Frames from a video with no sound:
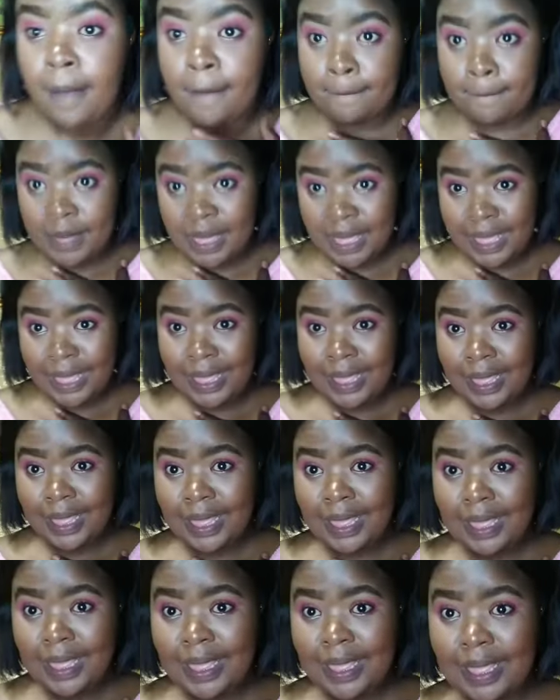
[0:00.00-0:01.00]
me
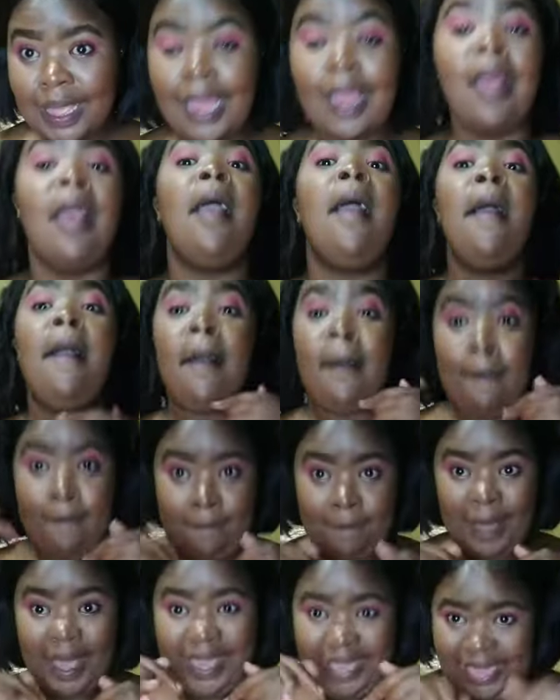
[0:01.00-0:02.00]

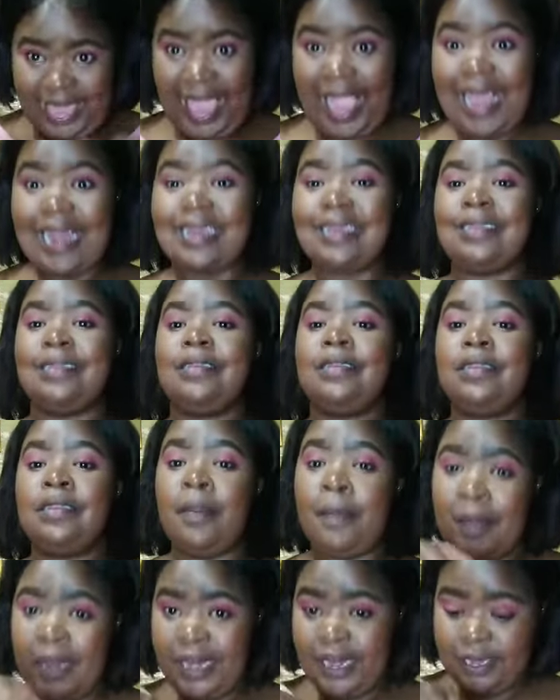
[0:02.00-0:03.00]
again,
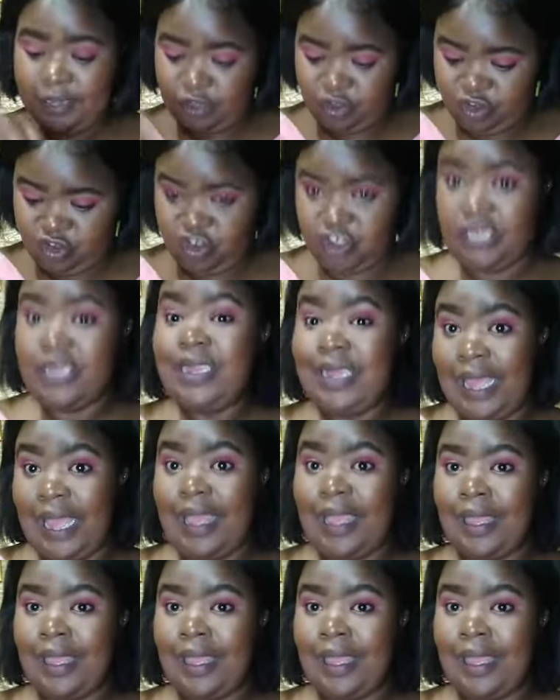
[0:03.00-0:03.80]
depending on cheek,